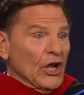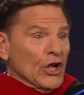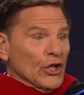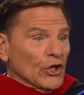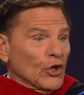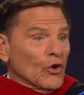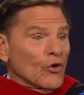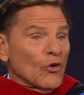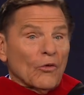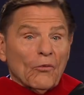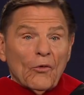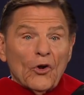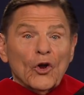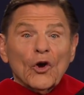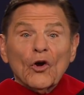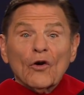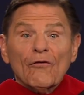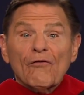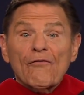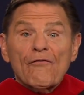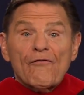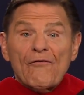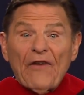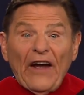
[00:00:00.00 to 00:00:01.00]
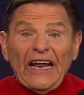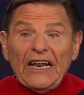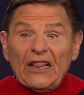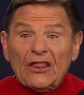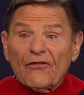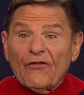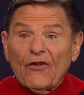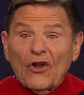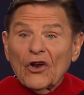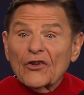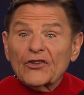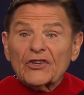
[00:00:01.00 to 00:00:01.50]
You're
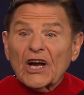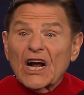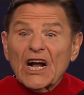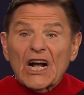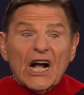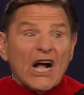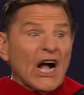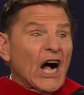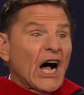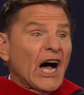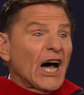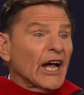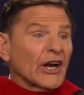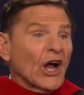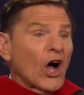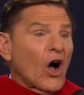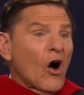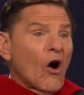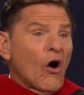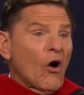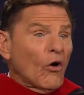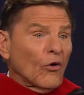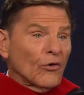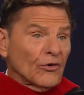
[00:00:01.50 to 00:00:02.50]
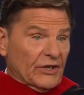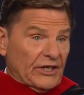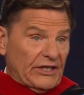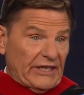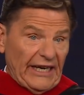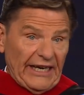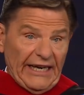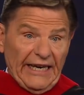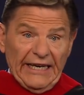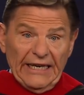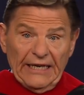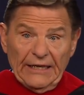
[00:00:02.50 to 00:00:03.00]
faithful to God all
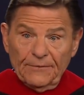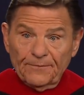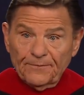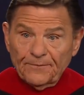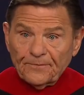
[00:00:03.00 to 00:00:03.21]
day.